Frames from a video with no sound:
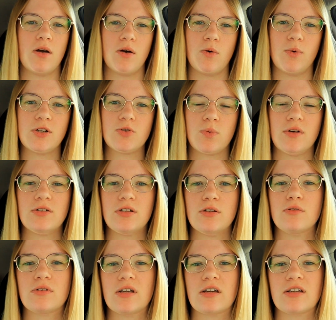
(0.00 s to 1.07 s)
Which one do
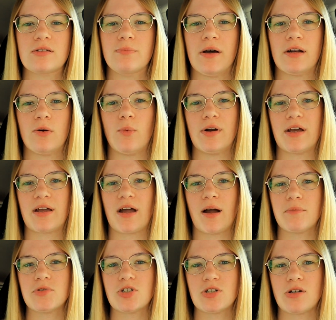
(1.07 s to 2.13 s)
you think is better when it
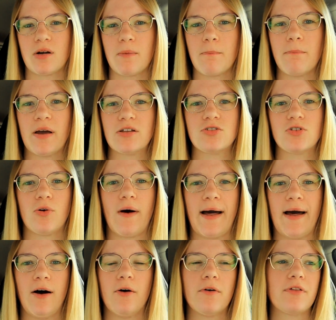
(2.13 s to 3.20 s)
comes to your mental
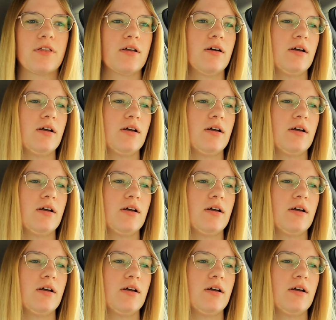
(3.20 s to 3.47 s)
health?